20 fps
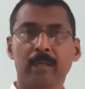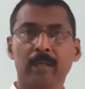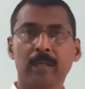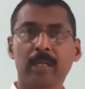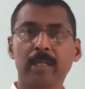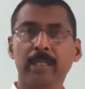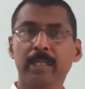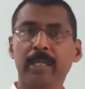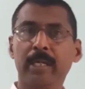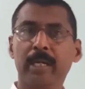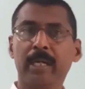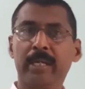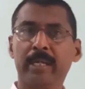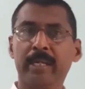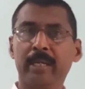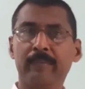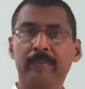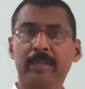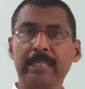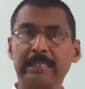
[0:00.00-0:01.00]
and he
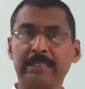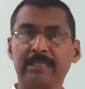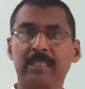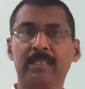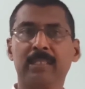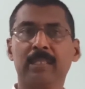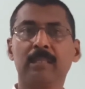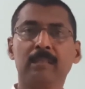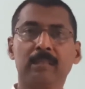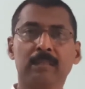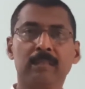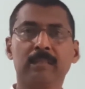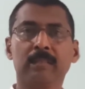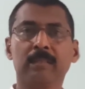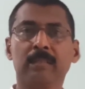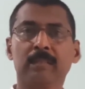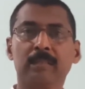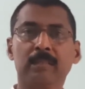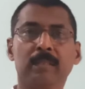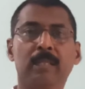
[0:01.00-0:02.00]
arrived at certain
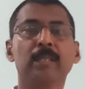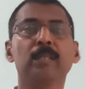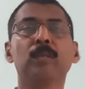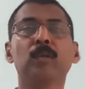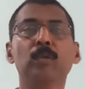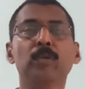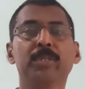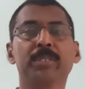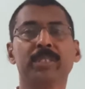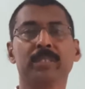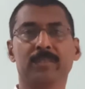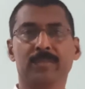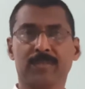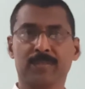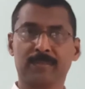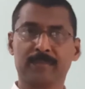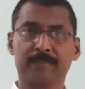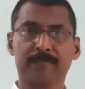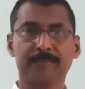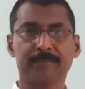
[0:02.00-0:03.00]

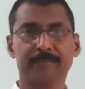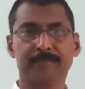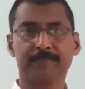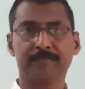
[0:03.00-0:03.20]
conclusions